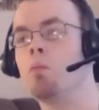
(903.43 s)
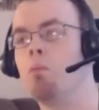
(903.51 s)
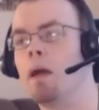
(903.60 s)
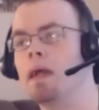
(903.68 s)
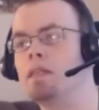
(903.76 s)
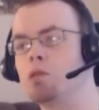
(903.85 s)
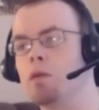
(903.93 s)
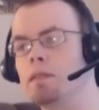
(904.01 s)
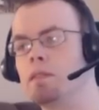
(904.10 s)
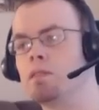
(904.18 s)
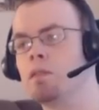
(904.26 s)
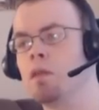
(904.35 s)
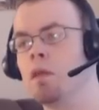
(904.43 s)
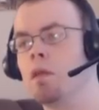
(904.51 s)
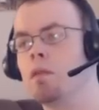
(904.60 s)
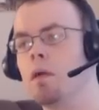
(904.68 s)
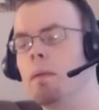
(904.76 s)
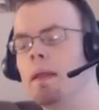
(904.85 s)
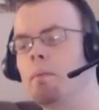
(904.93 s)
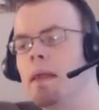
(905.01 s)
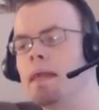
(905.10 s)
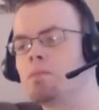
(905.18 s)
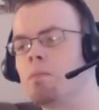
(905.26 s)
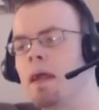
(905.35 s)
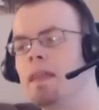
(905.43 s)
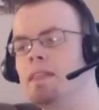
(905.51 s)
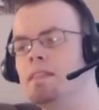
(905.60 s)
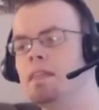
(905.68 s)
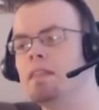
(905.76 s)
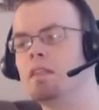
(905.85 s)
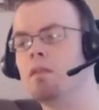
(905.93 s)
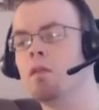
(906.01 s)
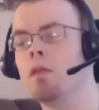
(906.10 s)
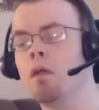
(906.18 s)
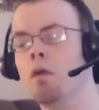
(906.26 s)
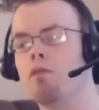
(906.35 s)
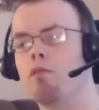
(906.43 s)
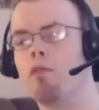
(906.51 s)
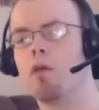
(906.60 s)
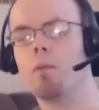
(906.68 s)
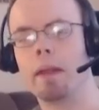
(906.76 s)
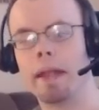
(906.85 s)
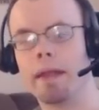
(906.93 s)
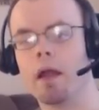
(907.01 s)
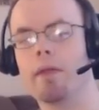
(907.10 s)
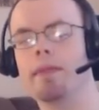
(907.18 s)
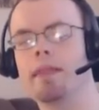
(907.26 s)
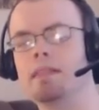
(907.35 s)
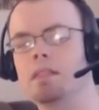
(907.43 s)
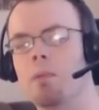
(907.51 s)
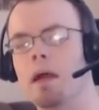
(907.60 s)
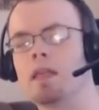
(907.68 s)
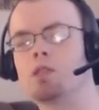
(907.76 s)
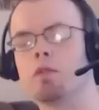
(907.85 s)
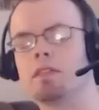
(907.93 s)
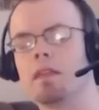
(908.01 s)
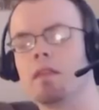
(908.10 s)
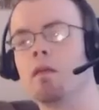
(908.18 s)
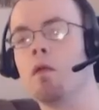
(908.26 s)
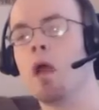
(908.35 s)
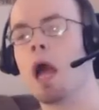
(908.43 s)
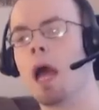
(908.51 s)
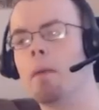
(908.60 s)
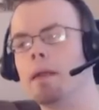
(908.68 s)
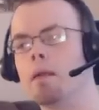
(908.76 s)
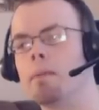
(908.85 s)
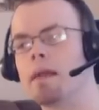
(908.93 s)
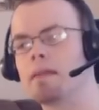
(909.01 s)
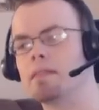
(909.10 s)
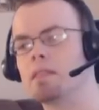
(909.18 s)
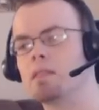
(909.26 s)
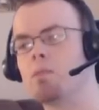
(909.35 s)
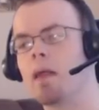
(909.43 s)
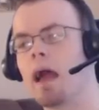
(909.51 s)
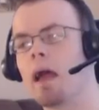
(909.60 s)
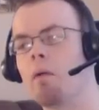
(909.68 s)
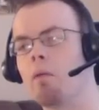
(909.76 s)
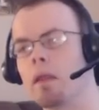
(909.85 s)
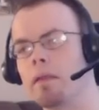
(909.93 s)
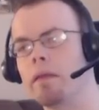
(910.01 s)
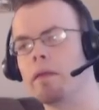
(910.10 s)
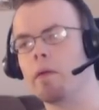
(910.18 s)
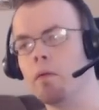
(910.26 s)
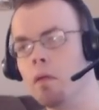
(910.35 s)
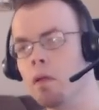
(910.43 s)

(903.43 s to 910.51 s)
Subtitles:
My choice. Nobody makes my decision for me. This is my choice, and I'm here because this is what I want to do."